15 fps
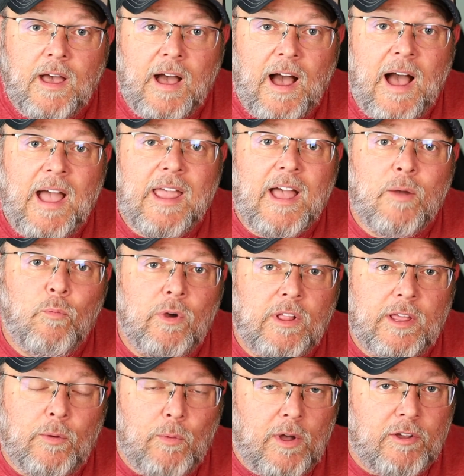Hi, I'm
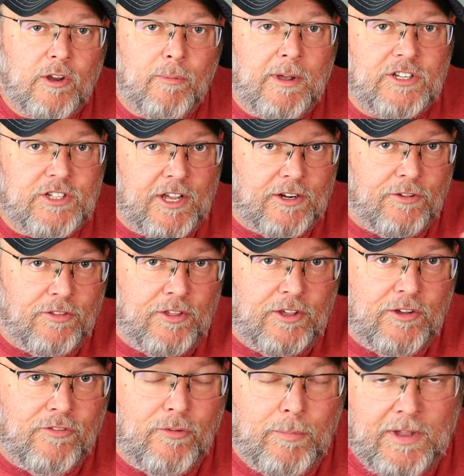Willie. Welcome to my channel. Thank
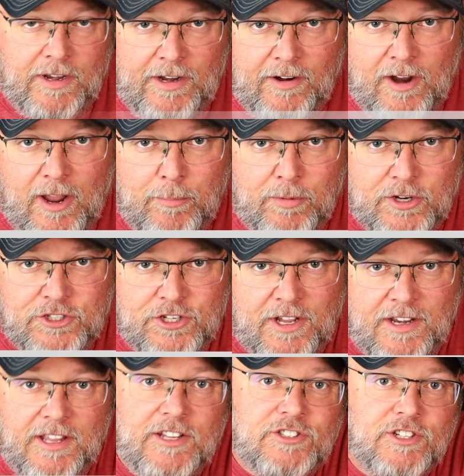you for being here. I appreciate
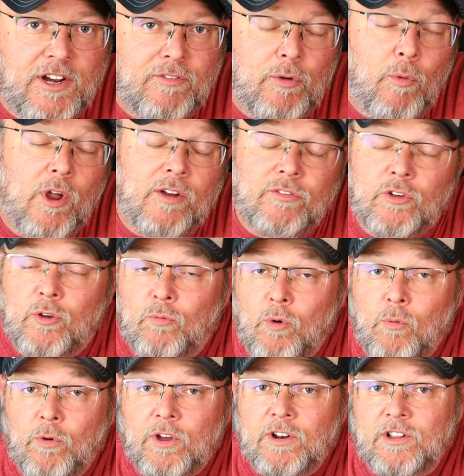each and every one of you. And
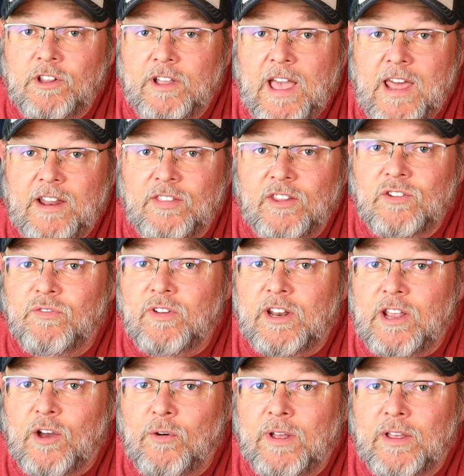what we're going to look at in this
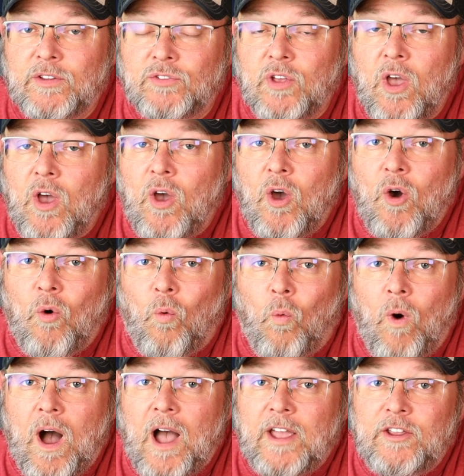video is
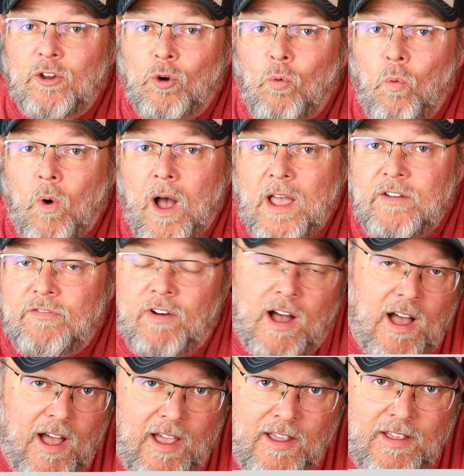why your
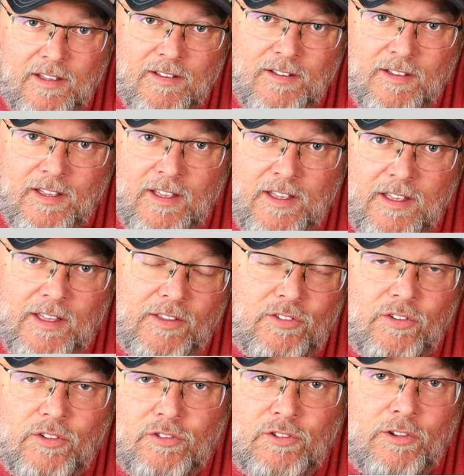Wi-Fi is
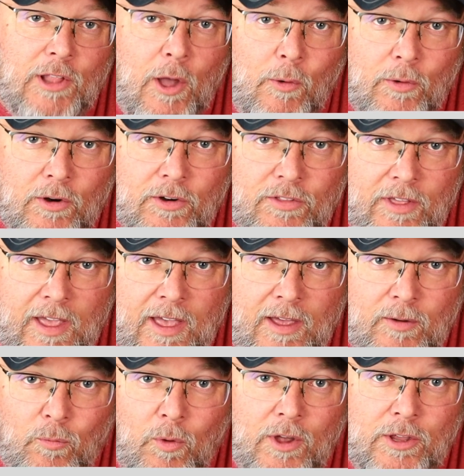slower
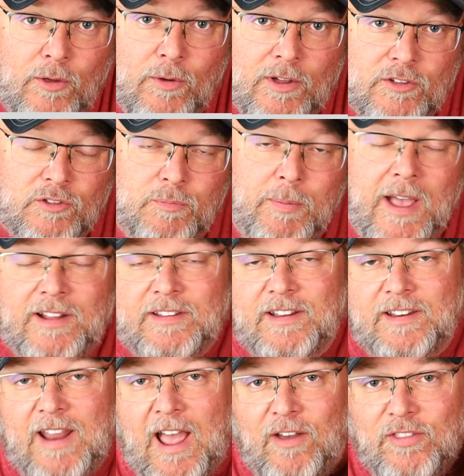than what you expected.
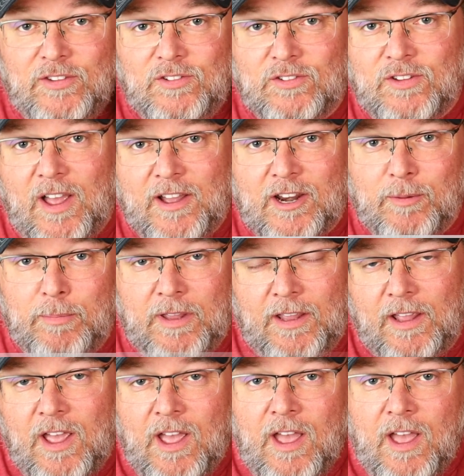Now, this is not going to be